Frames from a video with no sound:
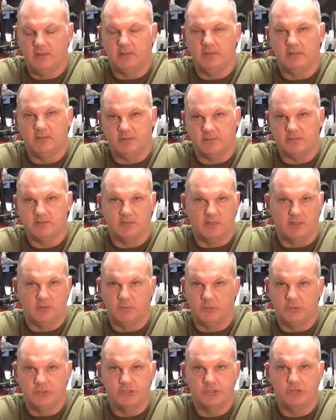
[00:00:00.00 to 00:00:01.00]
that this thing
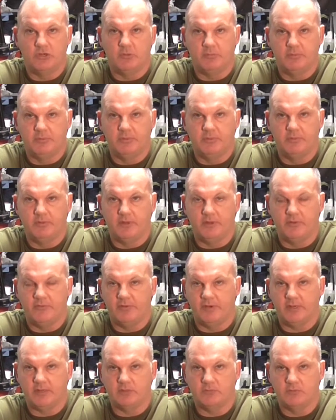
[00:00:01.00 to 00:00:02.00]
would drop and
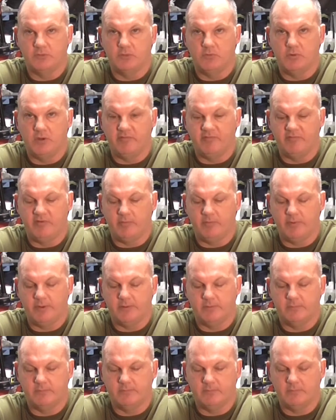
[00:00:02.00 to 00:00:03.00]
drinks would go everywhere.